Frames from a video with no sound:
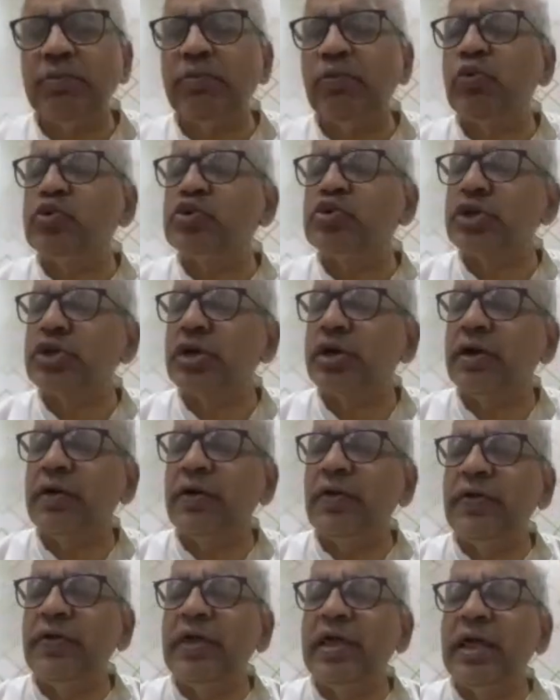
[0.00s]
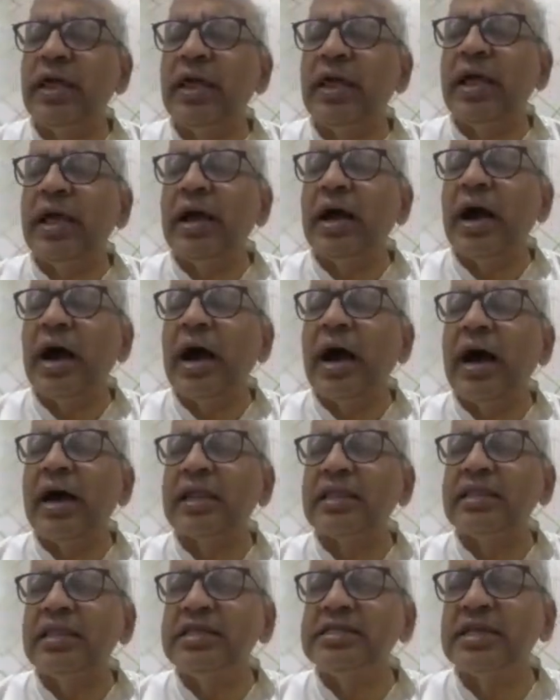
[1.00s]
Purusha,
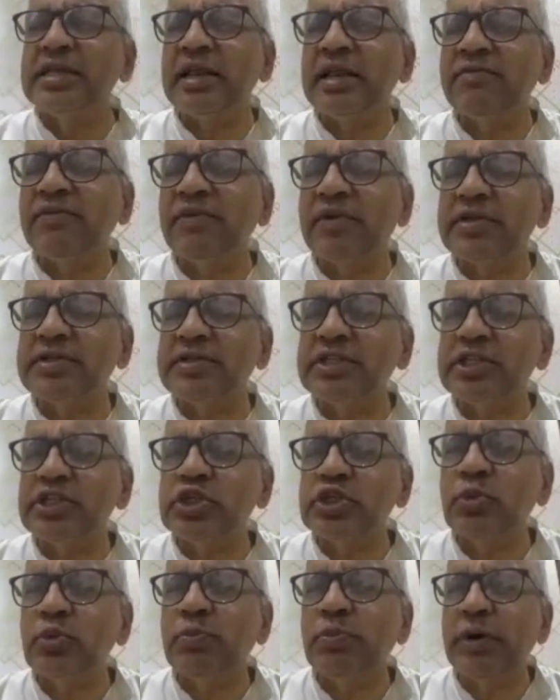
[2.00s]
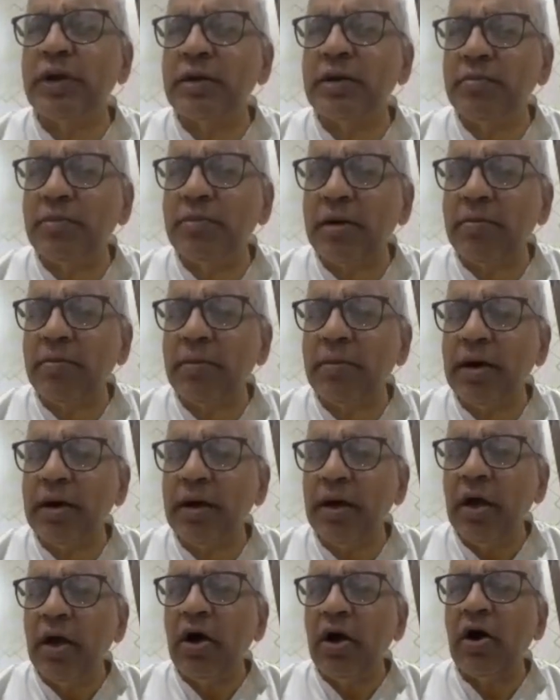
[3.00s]
are these references to Parabrahma
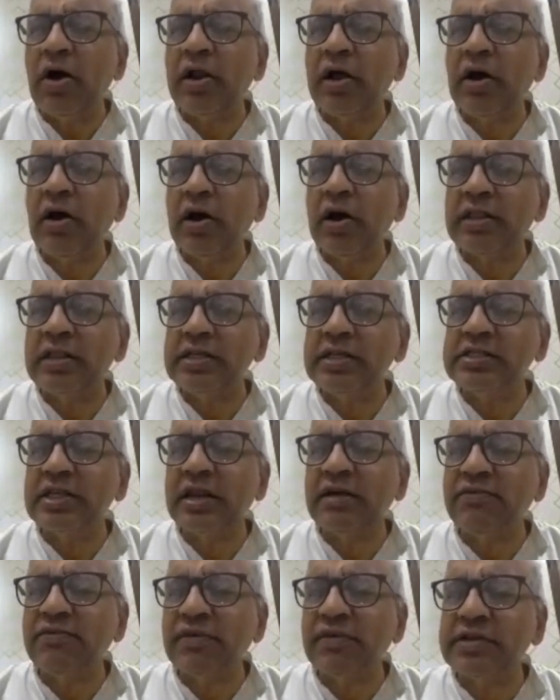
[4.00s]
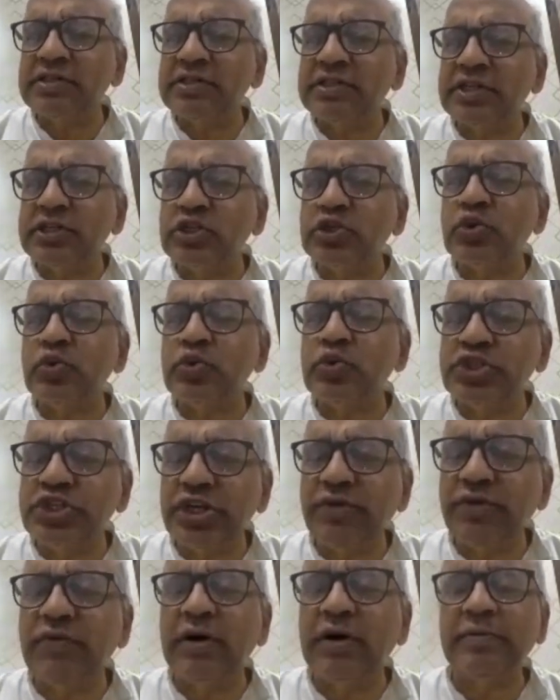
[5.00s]
or are these references to
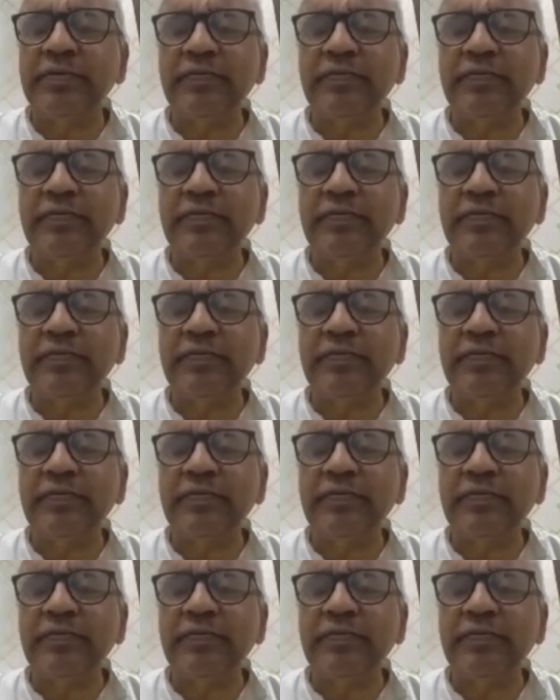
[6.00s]
Jiva?